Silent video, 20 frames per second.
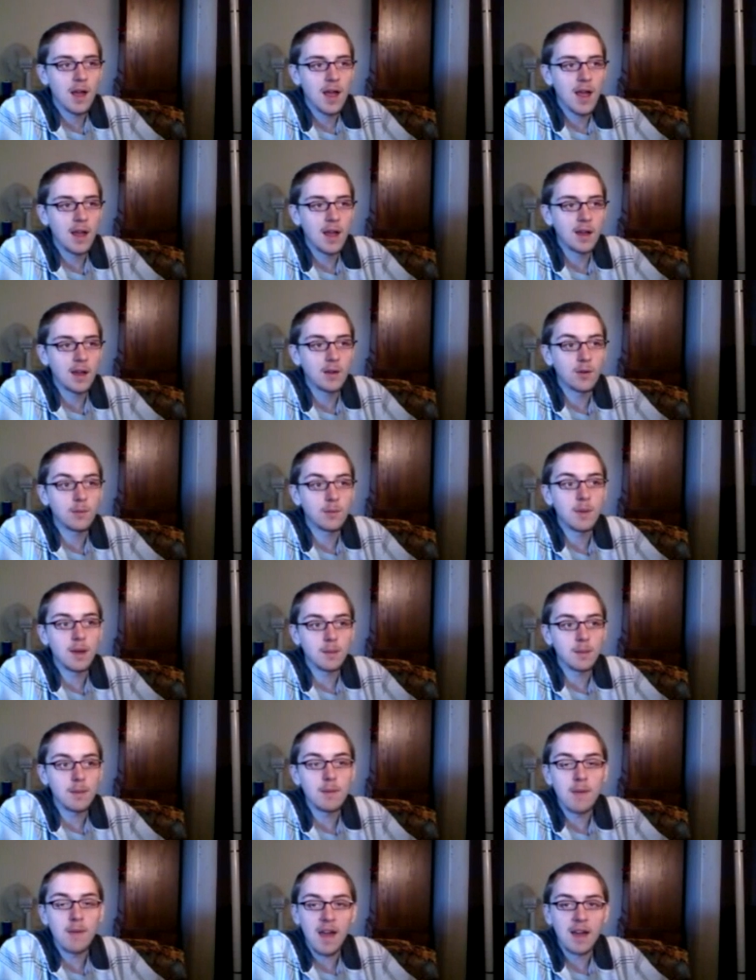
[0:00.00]
And it would make
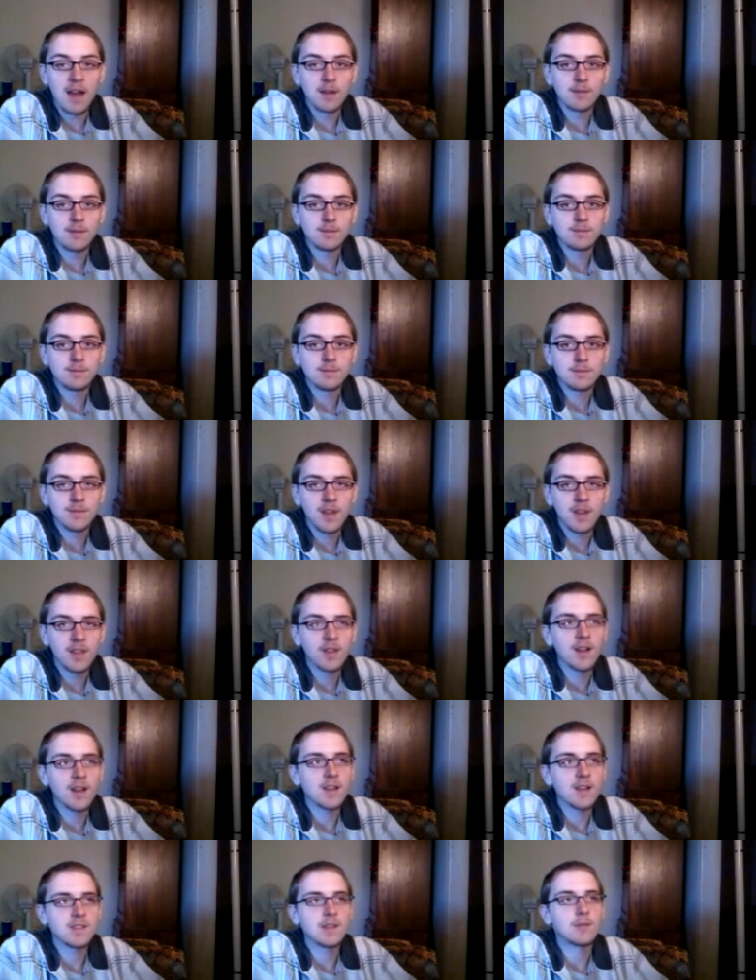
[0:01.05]
me mad. I
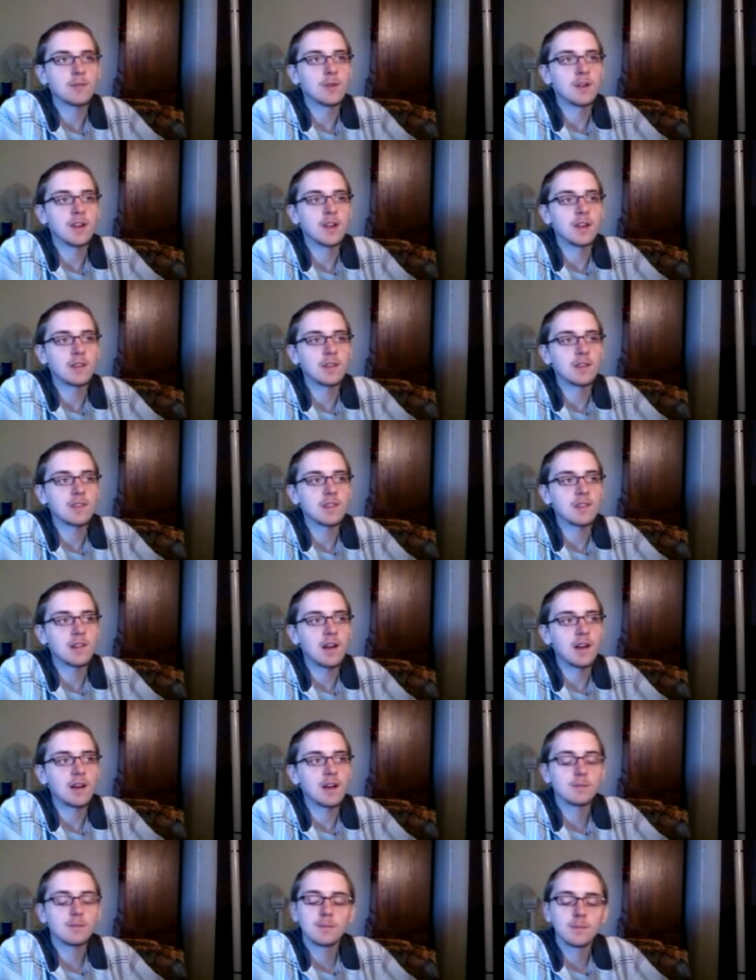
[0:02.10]
think I said ridiculous a
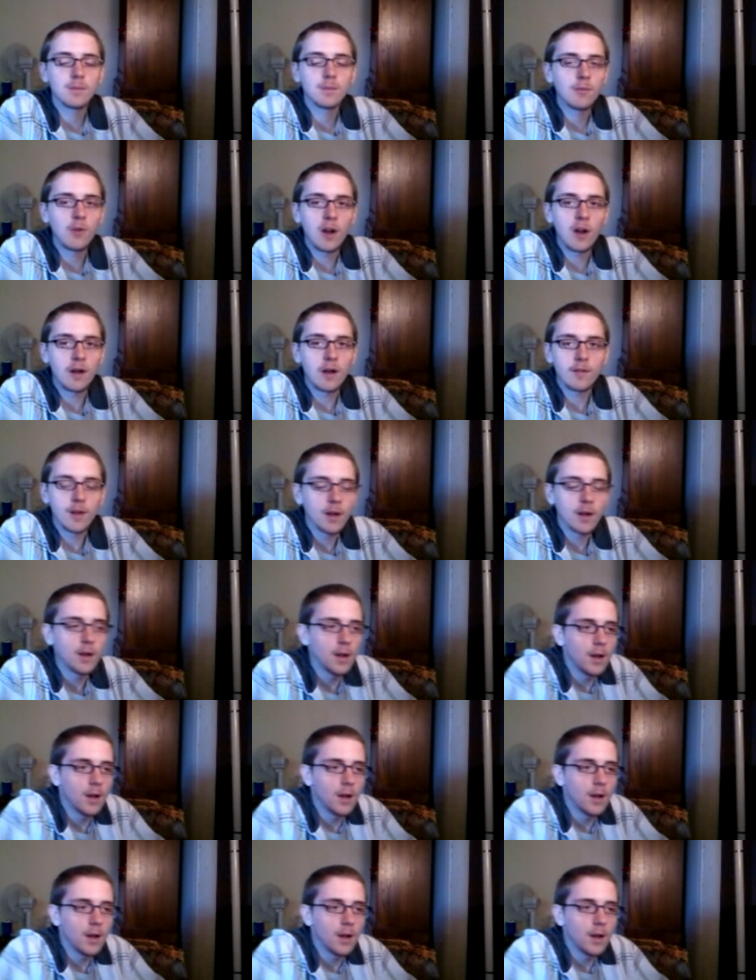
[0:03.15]
lot. Whatever.